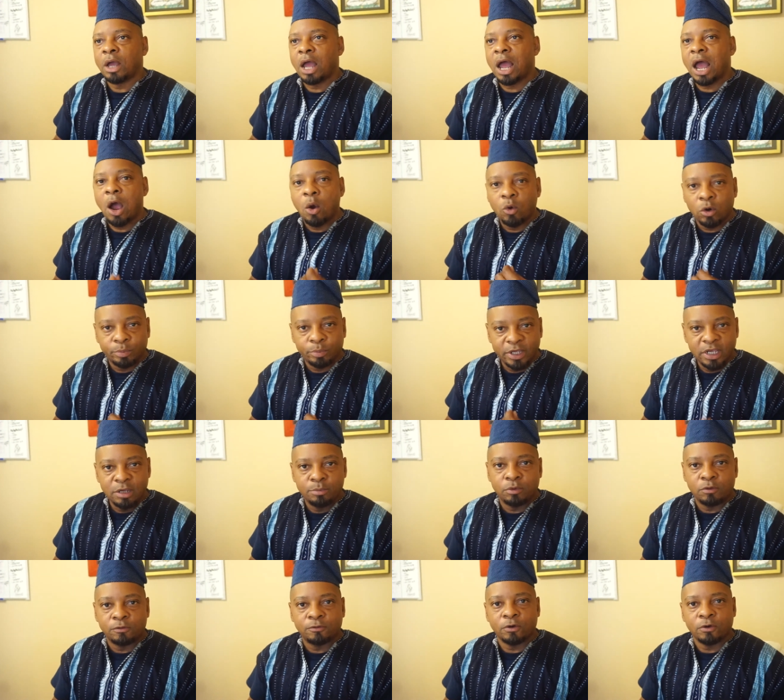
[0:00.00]
our
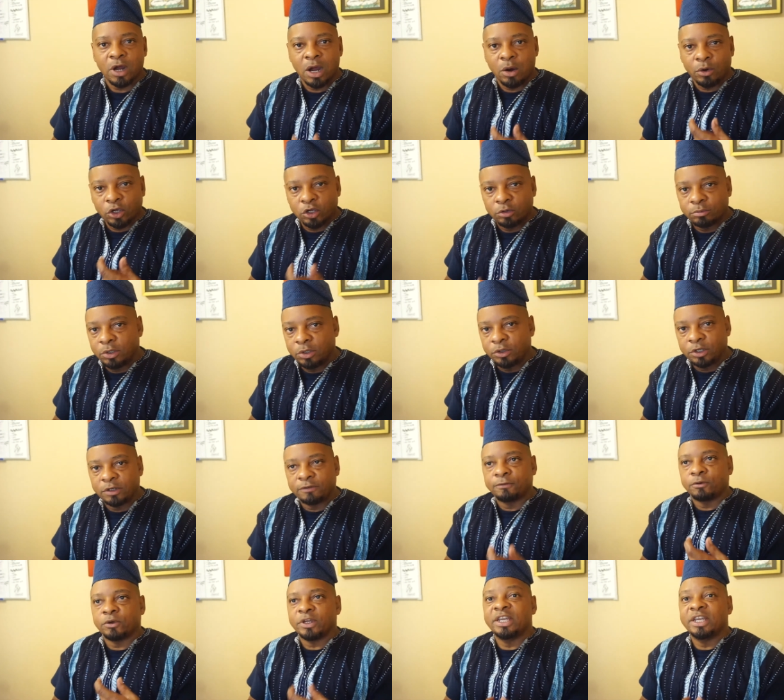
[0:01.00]
people, for our community,
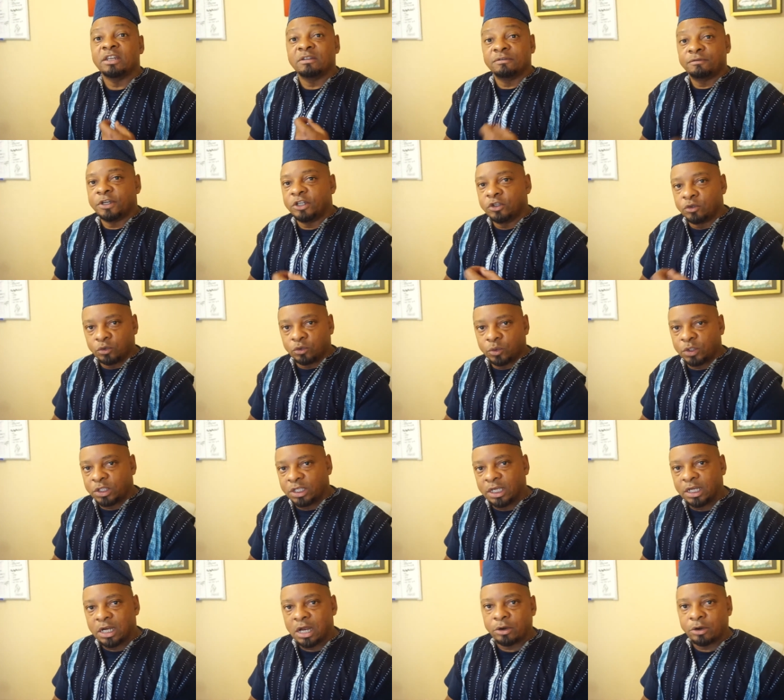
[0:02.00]
for individuals
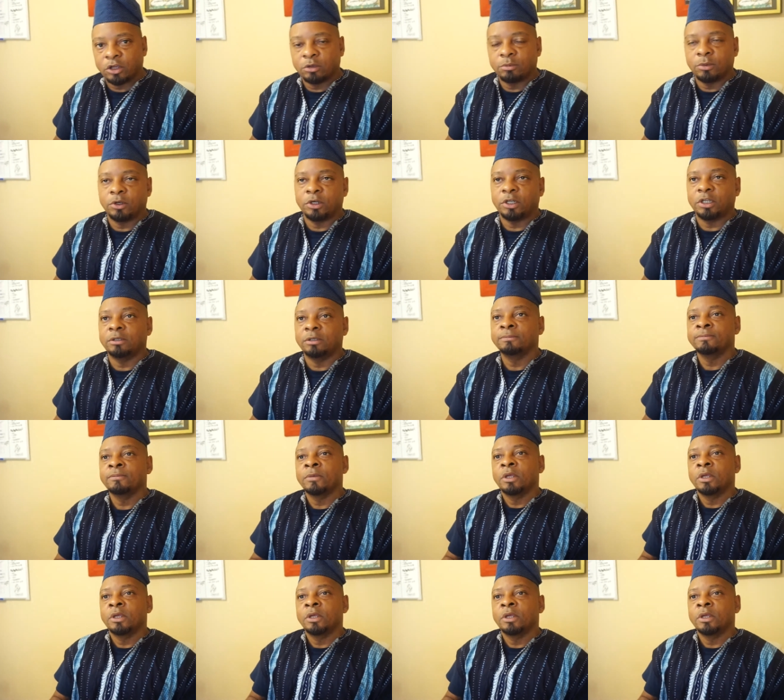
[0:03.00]
within our community,